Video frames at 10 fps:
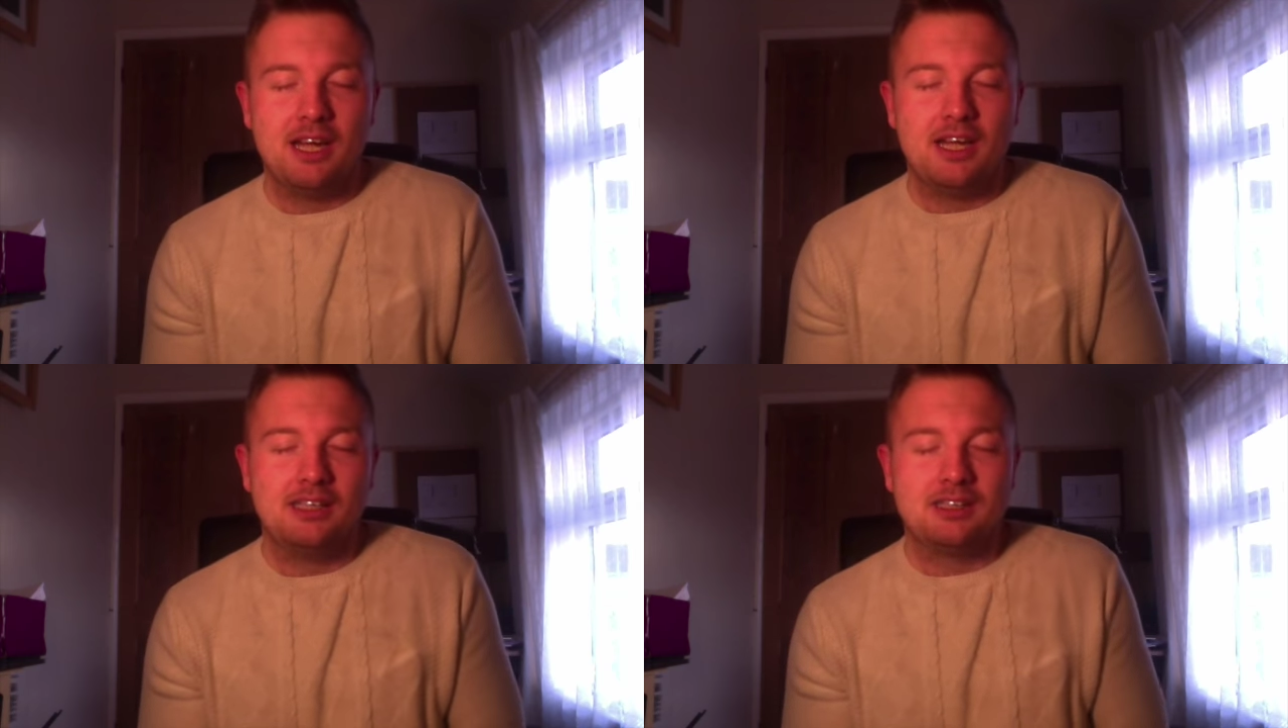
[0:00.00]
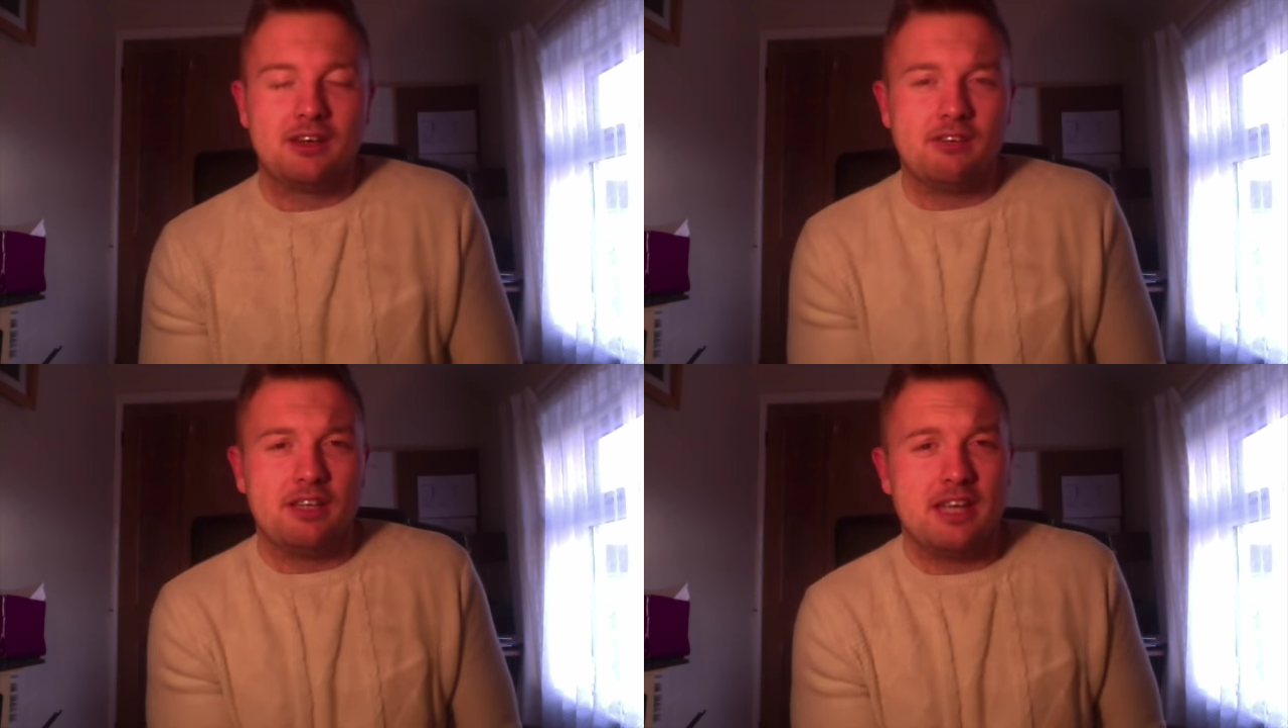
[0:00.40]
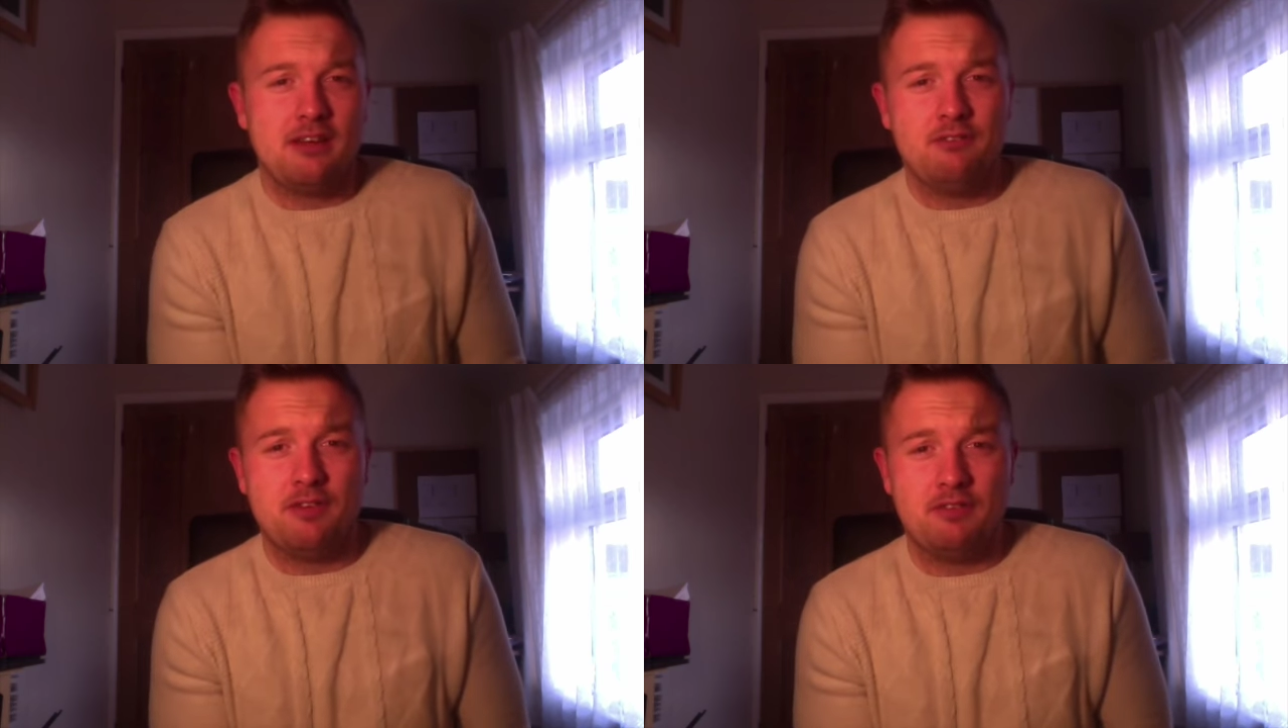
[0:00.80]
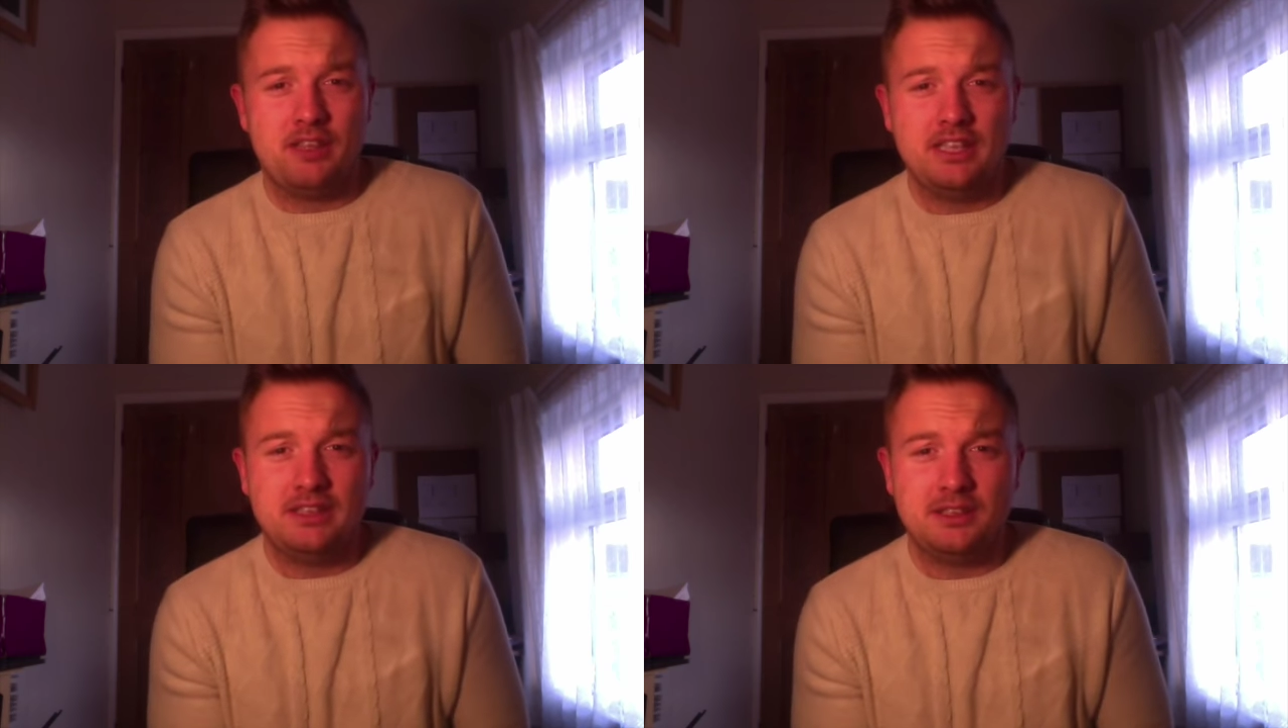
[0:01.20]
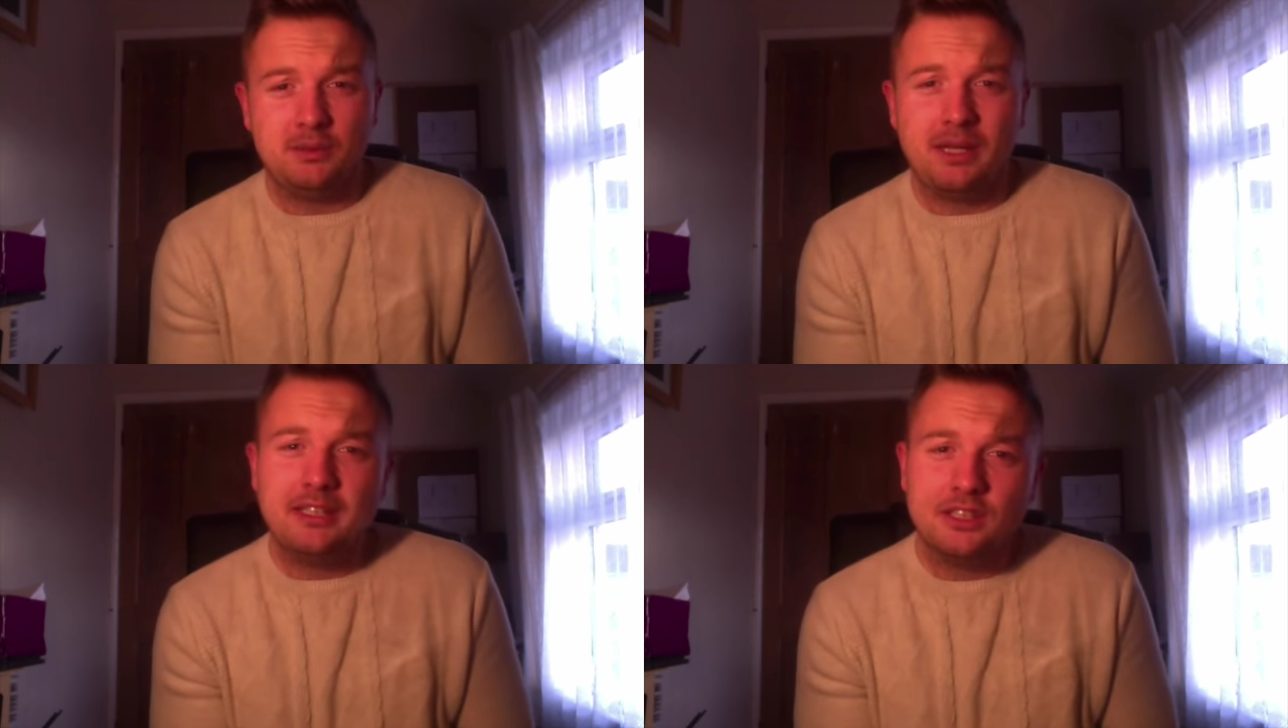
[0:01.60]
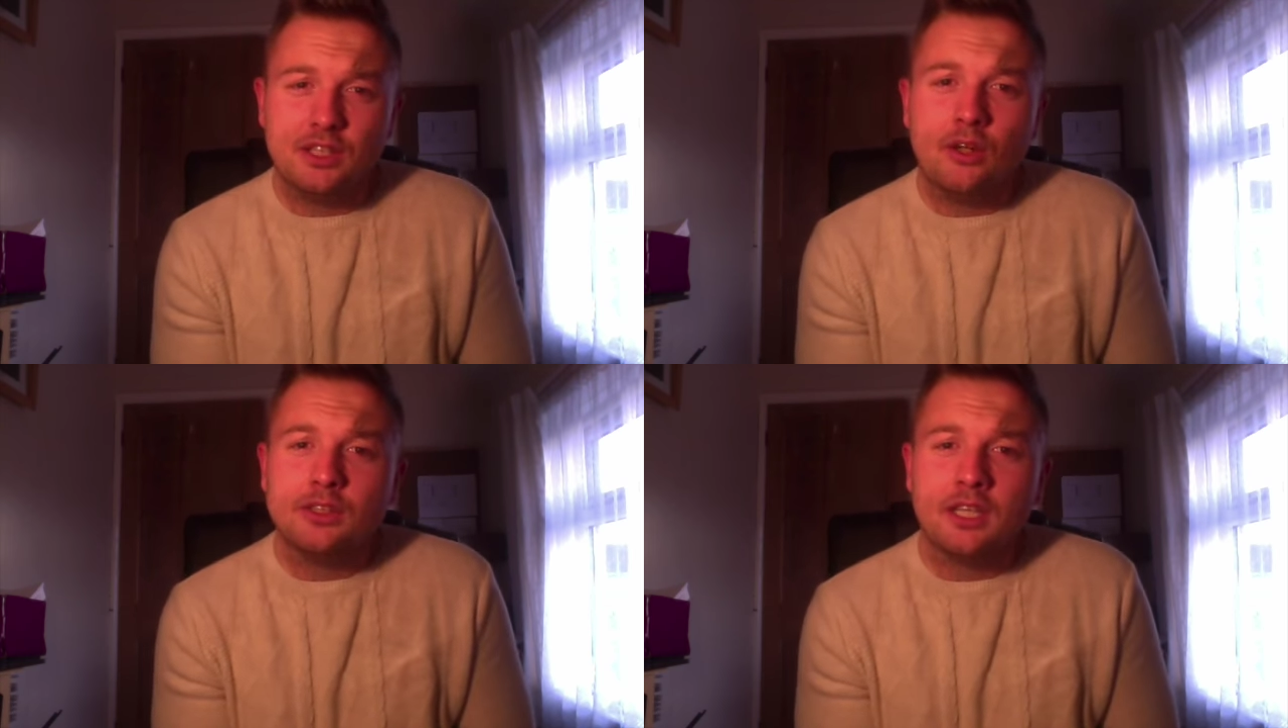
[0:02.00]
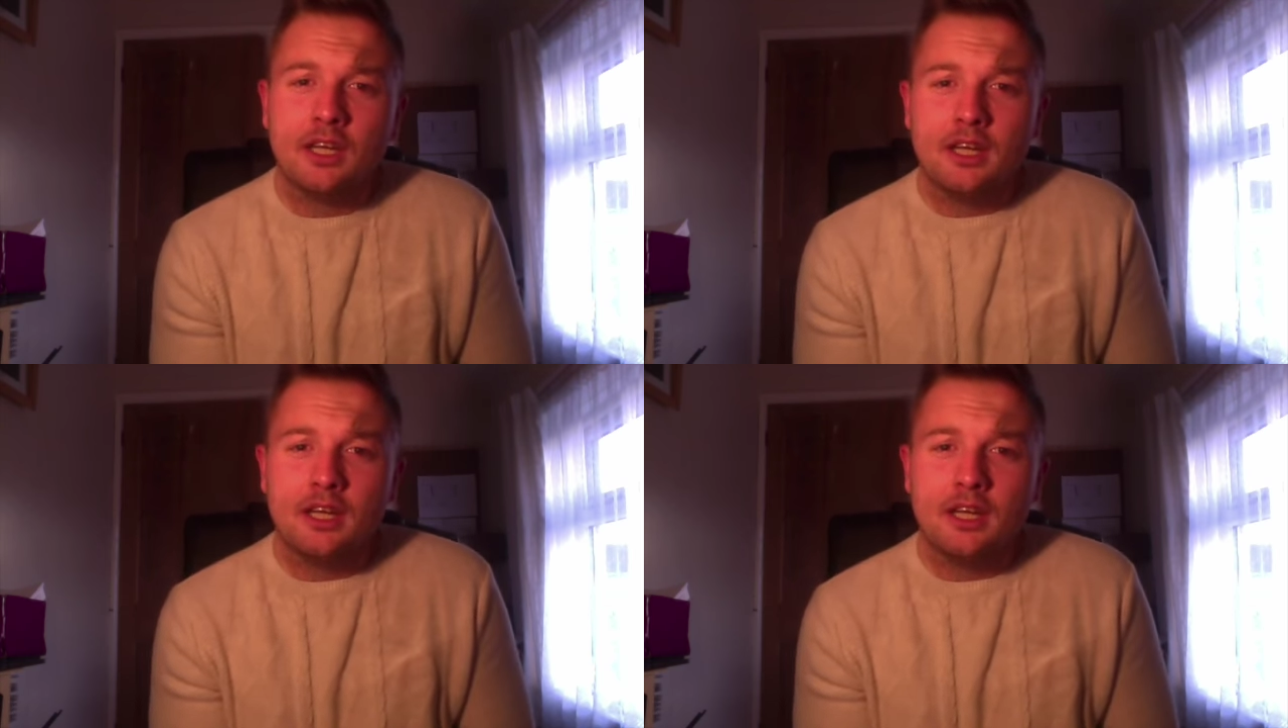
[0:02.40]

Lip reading: and is currently a 15 to 8 shot.